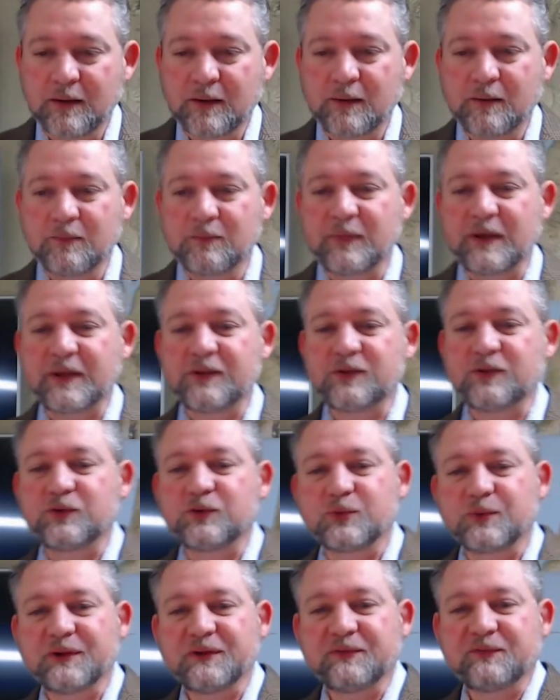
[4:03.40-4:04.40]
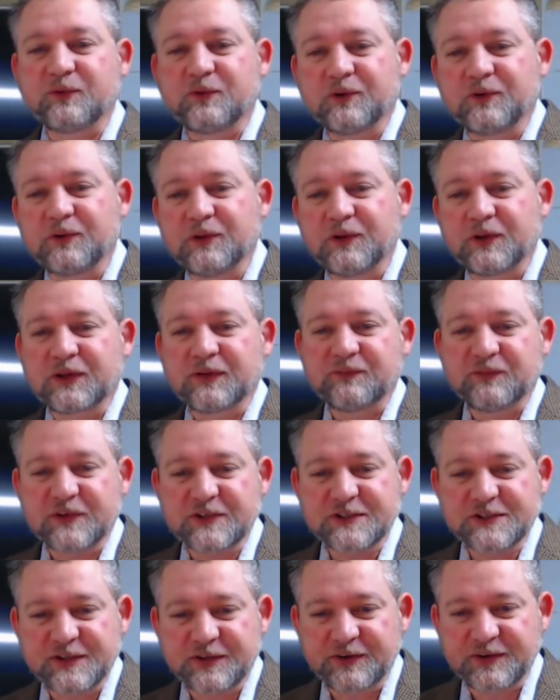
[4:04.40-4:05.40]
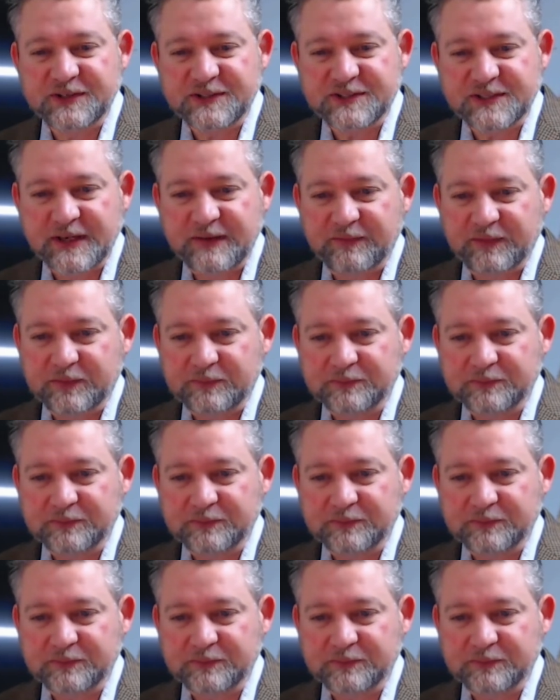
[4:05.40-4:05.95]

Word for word: Matthew 24, look at verse 37.